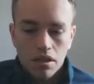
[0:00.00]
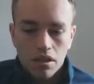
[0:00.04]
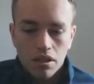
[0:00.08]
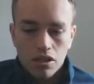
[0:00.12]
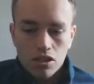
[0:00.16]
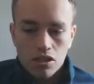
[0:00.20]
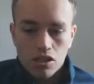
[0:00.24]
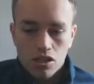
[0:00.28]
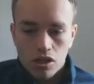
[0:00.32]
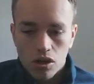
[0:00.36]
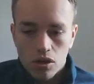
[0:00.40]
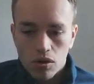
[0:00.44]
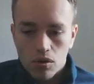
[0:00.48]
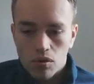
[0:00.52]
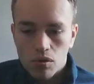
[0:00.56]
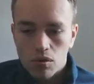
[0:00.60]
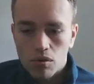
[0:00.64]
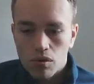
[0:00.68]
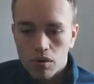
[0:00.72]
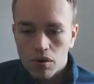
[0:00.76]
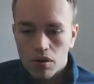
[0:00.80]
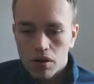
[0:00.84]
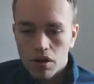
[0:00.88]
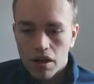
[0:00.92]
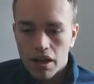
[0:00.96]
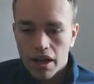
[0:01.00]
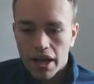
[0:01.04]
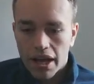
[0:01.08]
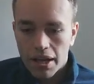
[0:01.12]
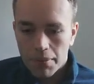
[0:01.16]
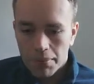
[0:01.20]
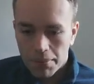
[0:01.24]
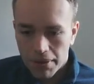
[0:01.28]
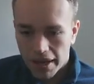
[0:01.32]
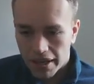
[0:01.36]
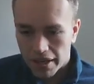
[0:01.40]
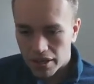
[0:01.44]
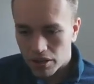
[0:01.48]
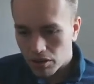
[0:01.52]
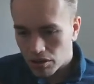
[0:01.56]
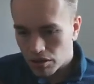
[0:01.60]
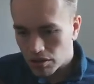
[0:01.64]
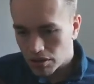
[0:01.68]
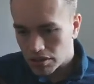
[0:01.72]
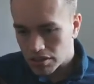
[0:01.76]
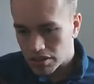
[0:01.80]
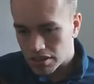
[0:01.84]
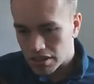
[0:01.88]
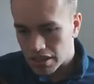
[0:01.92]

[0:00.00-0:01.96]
Slow API calls